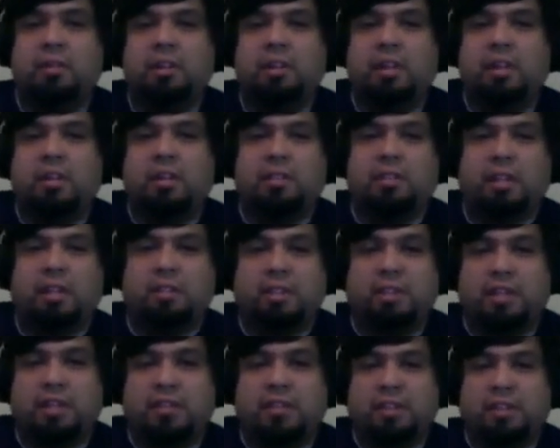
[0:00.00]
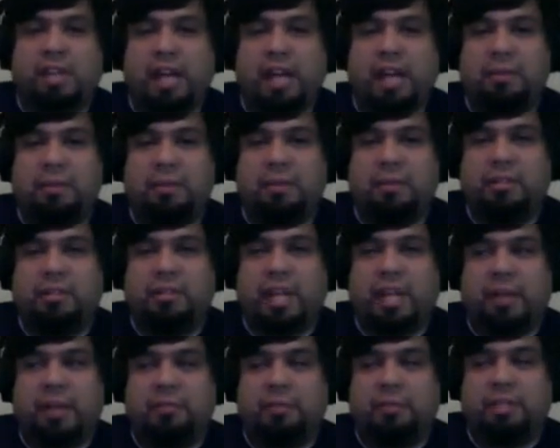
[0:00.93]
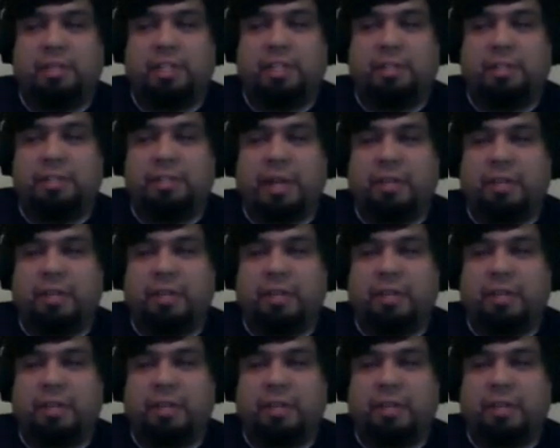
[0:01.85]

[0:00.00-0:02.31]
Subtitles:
They don't have their cab, as their cab's being impounded